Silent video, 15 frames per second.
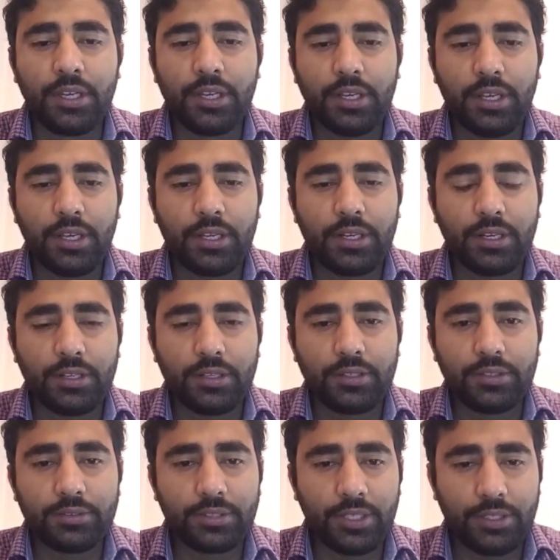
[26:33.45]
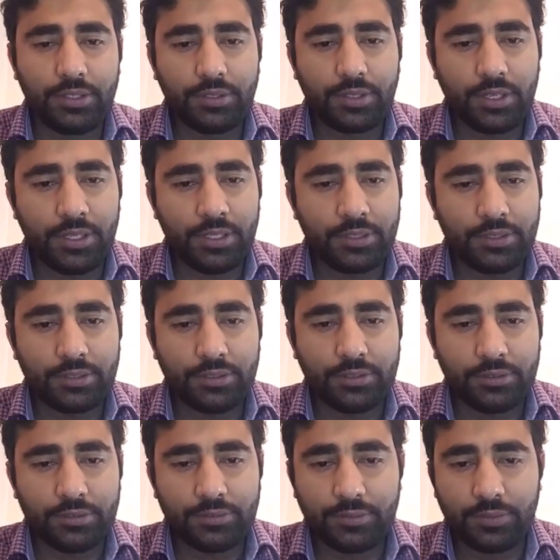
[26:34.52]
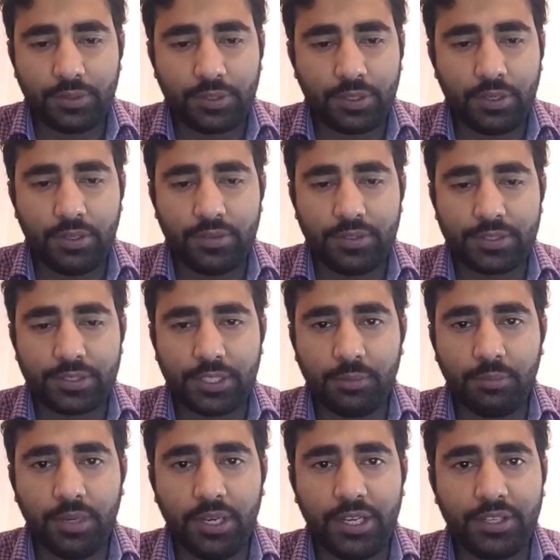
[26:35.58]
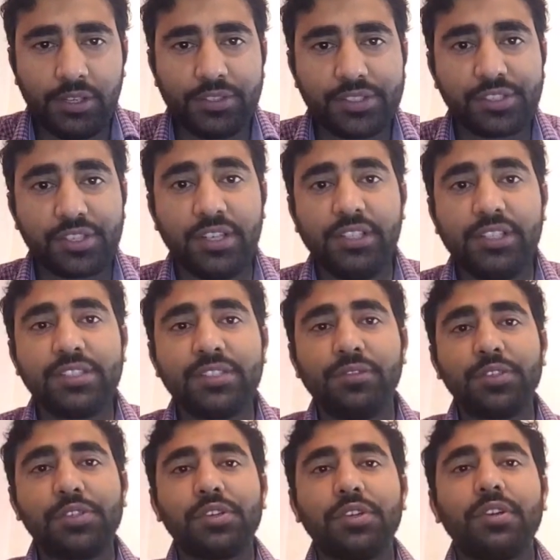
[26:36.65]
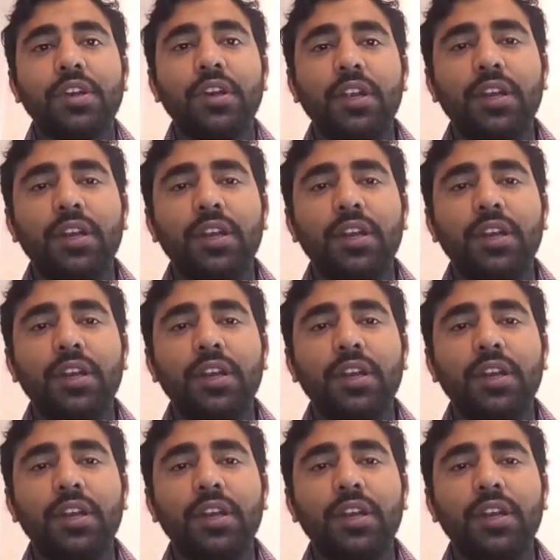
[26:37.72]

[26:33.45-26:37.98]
And uh, yeah, you can you can always keep building your skills for sure.